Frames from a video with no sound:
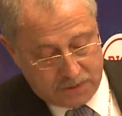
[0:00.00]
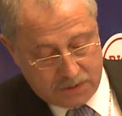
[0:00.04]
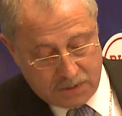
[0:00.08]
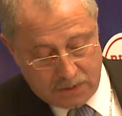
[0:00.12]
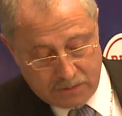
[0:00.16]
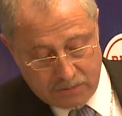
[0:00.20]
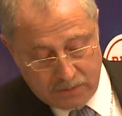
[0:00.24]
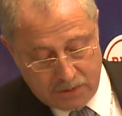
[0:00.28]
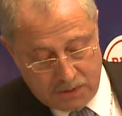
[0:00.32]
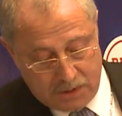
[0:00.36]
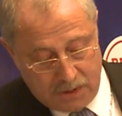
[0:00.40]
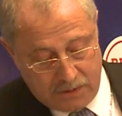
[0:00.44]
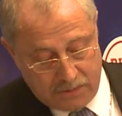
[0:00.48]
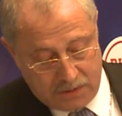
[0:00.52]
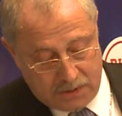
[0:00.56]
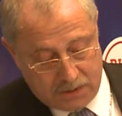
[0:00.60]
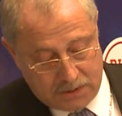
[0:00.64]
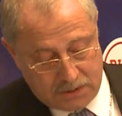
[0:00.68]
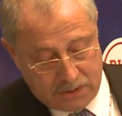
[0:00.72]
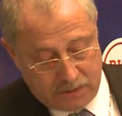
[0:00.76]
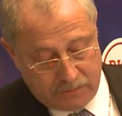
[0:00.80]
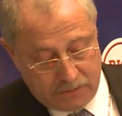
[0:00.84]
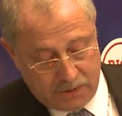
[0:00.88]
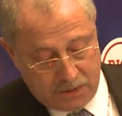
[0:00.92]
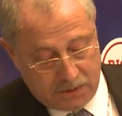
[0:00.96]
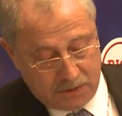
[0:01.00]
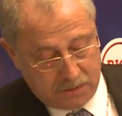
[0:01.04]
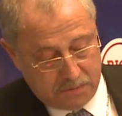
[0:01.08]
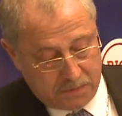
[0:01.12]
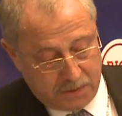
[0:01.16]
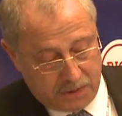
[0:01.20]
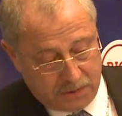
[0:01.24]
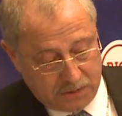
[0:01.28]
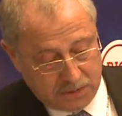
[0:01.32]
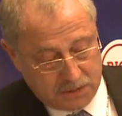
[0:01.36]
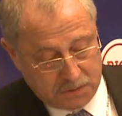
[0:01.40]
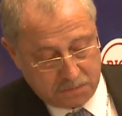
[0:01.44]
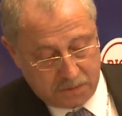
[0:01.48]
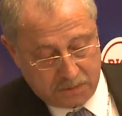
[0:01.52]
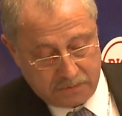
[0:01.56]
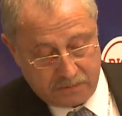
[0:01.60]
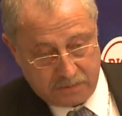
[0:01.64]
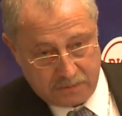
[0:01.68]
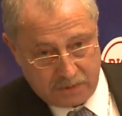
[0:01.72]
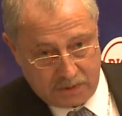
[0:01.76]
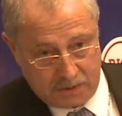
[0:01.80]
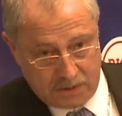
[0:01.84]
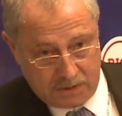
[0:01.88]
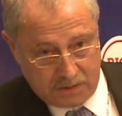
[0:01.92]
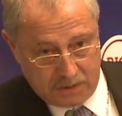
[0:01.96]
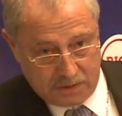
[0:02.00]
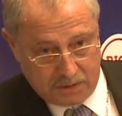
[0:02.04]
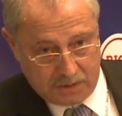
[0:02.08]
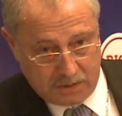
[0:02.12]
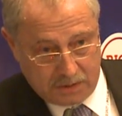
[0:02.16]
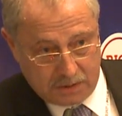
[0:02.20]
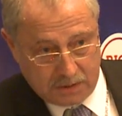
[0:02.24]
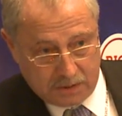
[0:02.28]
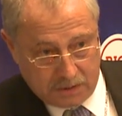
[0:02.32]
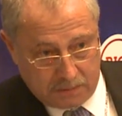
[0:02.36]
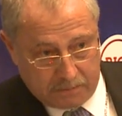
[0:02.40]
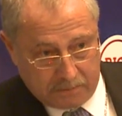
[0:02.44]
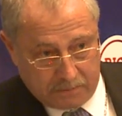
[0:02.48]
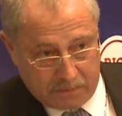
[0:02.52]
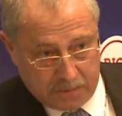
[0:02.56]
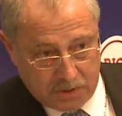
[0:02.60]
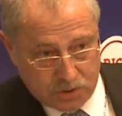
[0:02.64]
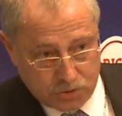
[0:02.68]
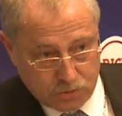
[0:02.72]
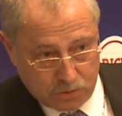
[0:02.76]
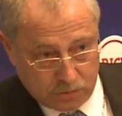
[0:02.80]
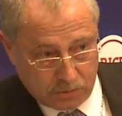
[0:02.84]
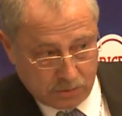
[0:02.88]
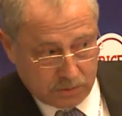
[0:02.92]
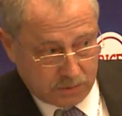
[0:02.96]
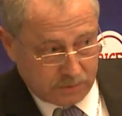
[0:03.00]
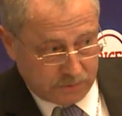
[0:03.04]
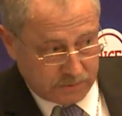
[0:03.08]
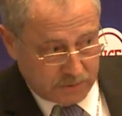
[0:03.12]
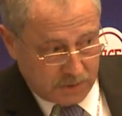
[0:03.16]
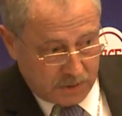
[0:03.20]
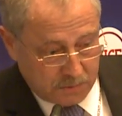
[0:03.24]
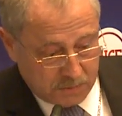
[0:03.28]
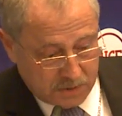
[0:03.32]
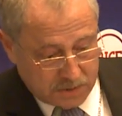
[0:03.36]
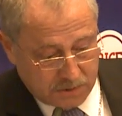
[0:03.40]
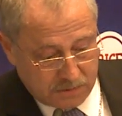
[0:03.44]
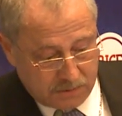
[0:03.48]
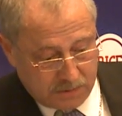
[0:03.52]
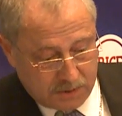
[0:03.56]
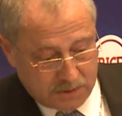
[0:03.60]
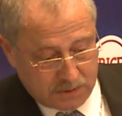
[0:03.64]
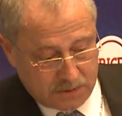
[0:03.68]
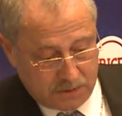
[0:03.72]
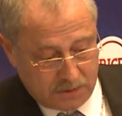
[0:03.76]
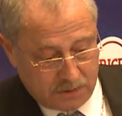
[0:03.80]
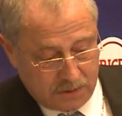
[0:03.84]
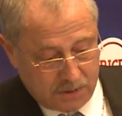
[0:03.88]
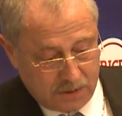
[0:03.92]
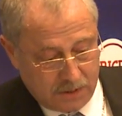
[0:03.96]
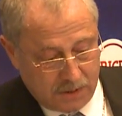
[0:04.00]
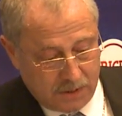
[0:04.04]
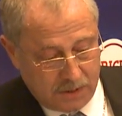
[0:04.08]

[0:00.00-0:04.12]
the system is installed and put into operation,